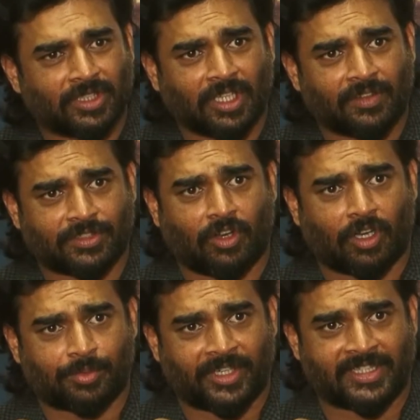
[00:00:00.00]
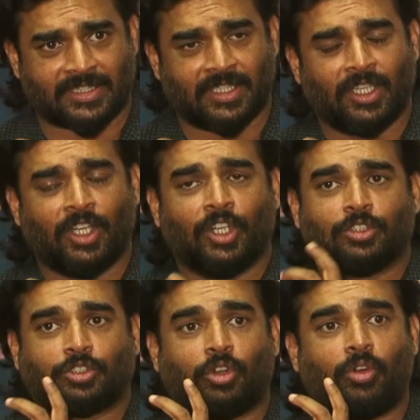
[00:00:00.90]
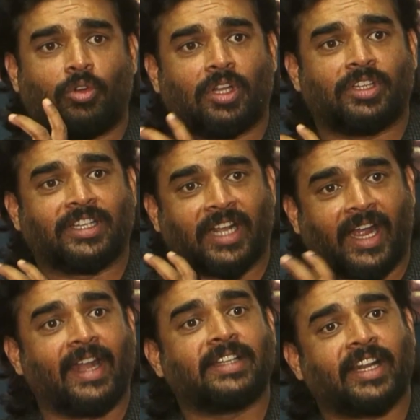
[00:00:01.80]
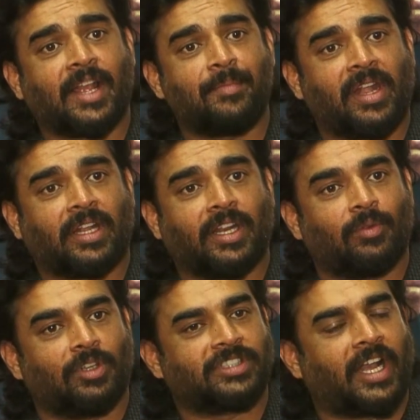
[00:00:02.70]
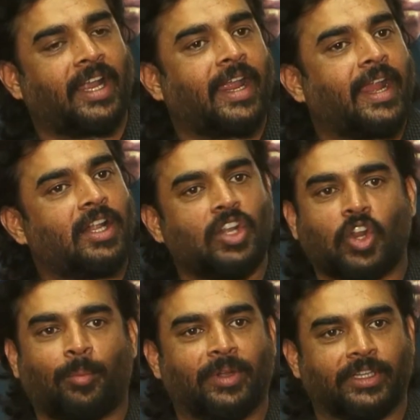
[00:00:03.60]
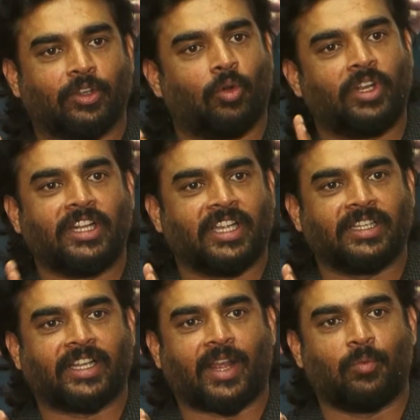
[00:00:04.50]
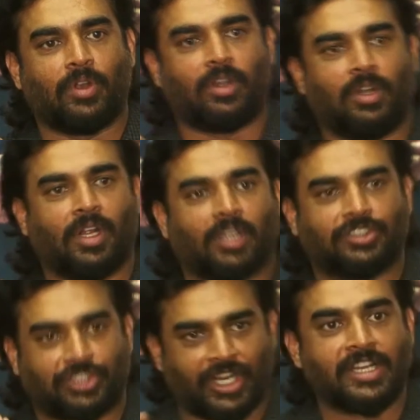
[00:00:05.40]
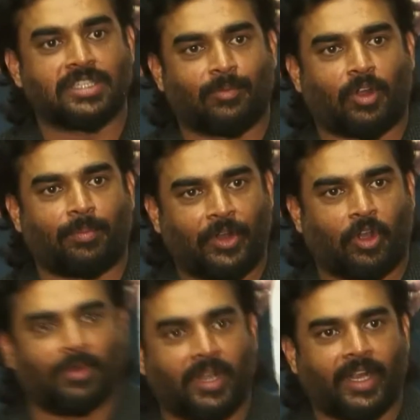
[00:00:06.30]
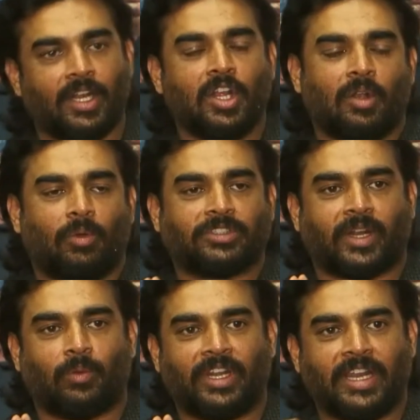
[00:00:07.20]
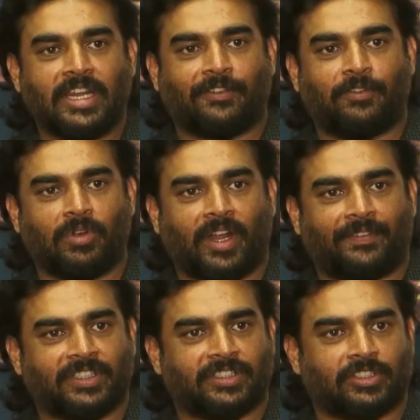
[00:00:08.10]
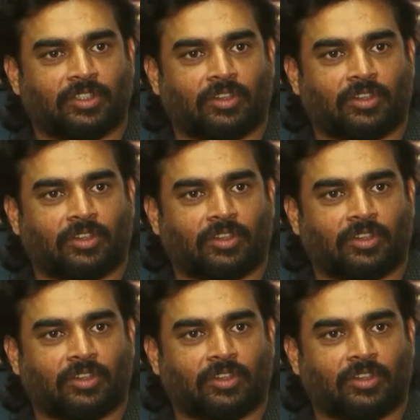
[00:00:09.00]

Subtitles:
nerves have got pressed. So the diet that I maintained was I ate normally. The only thing that I would changed about my normal diet was that I wouldn't eat food after 6